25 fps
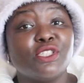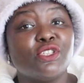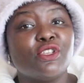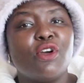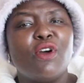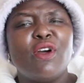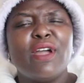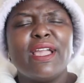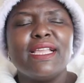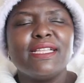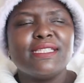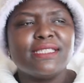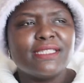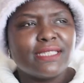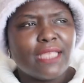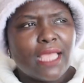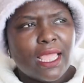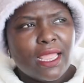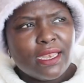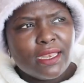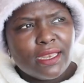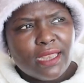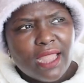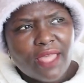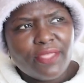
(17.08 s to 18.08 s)
So it's
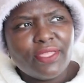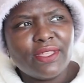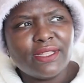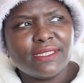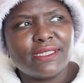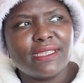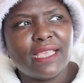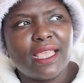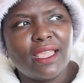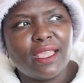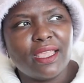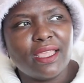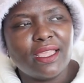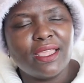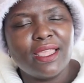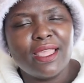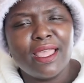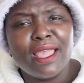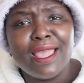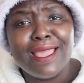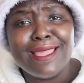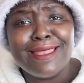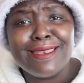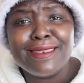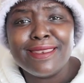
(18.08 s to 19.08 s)
another day,
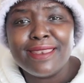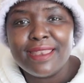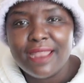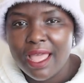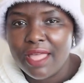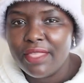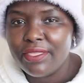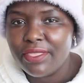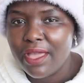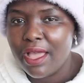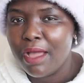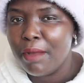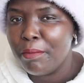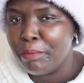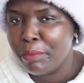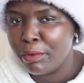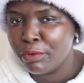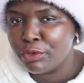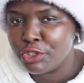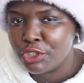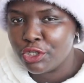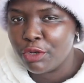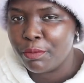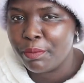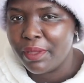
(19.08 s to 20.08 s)
another
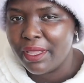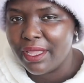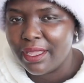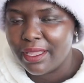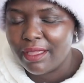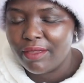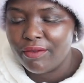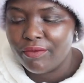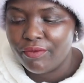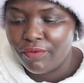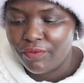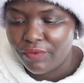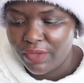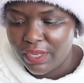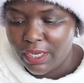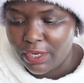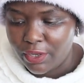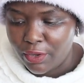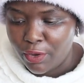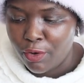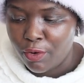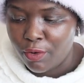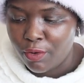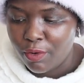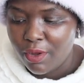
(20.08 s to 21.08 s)
book shopping
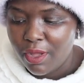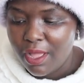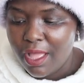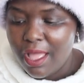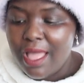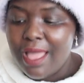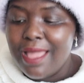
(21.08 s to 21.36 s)
video.